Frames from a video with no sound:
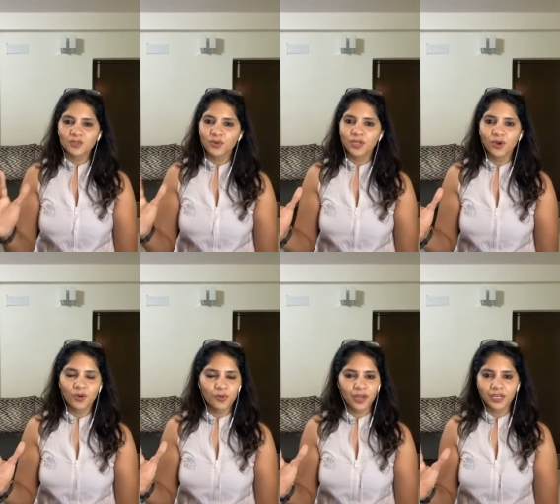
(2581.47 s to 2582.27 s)
going
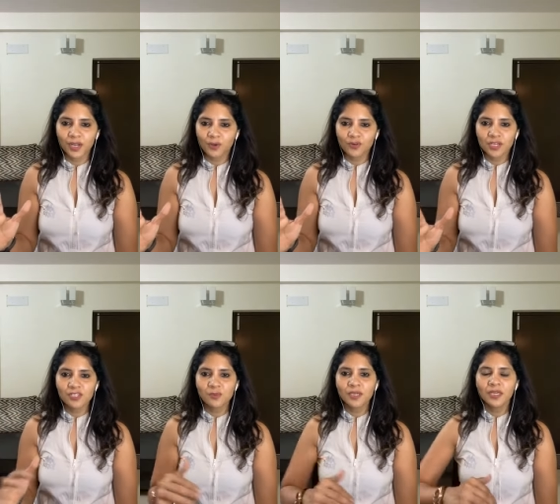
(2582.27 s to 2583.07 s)
on right now
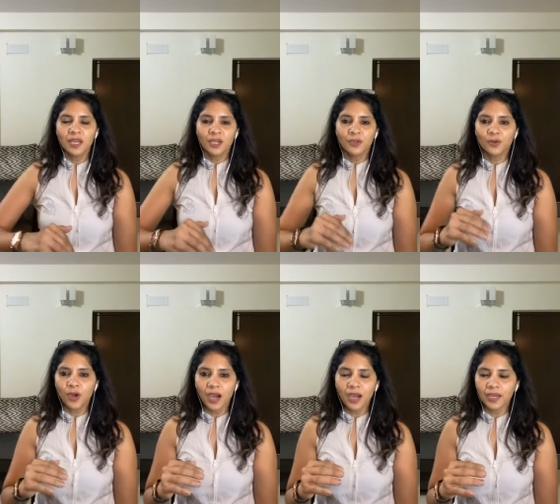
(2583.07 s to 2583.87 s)
trust me you
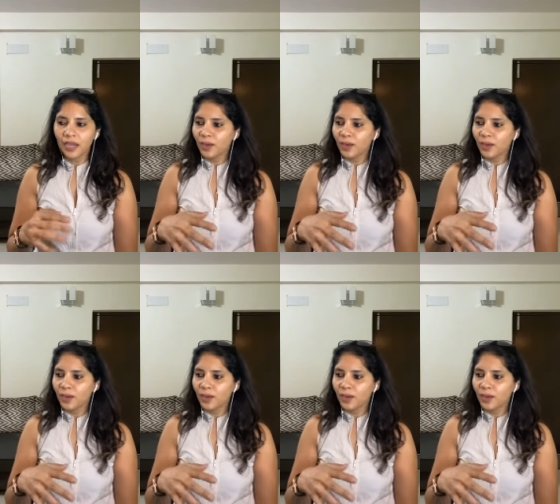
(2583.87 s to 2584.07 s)
know i